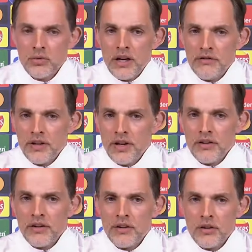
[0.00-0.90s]
We have
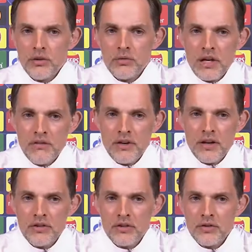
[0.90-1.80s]

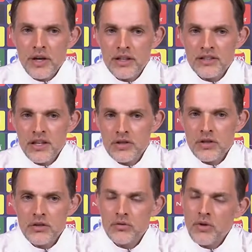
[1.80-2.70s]
another training
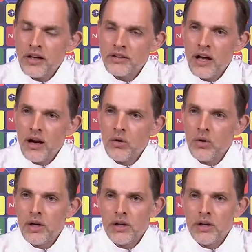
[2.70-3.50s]
session right now,